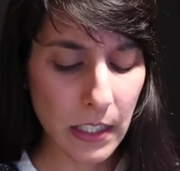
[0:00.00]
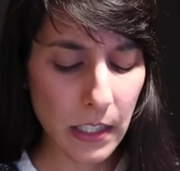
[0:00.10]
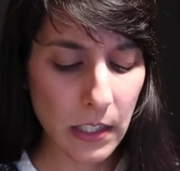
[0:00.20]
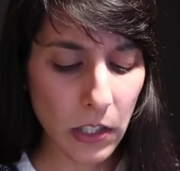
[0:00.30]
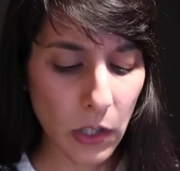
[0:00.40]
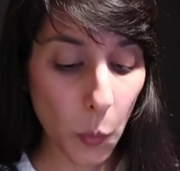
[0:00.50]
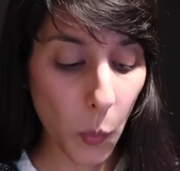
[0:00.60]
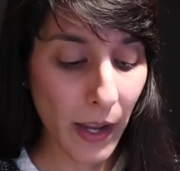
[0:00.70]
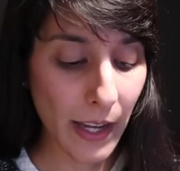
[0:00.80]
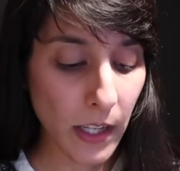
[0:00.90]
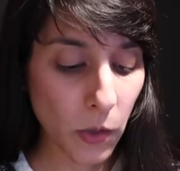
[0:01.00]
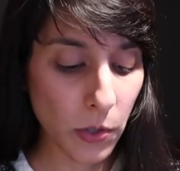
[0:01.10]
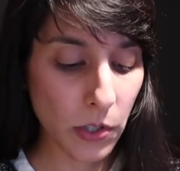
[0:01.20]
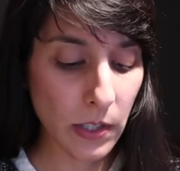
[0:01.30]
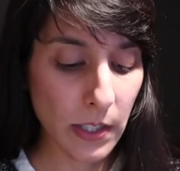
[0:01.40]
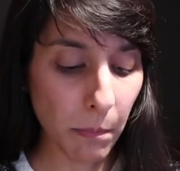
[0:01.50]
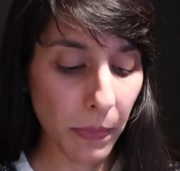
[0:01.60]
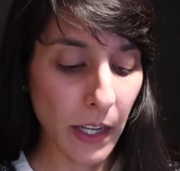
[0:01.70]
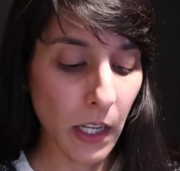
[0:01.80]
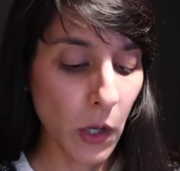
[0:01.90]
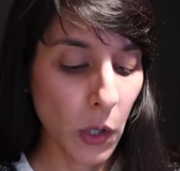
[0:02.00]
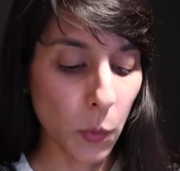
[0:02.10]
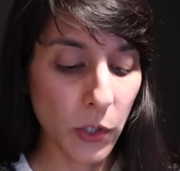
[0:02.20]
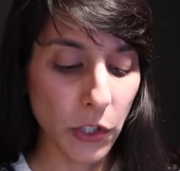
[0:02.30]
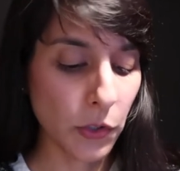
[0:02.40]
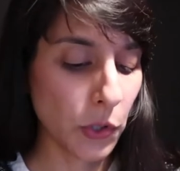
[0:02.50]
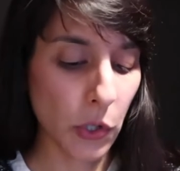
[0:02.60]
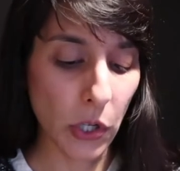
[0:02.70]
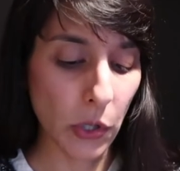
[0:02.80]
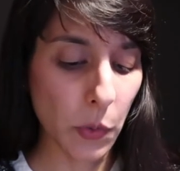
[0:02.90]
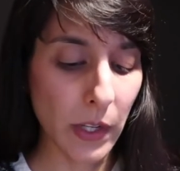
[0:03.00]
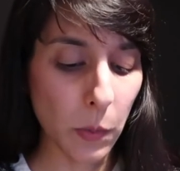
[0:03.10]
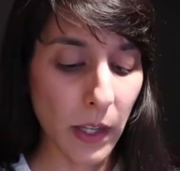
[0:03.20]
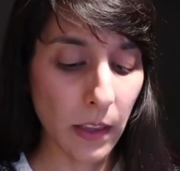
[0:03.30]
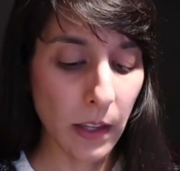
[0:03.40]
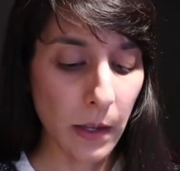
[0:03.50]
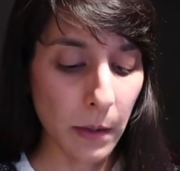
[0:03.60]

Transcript: a certain way or do something which you do not agree with.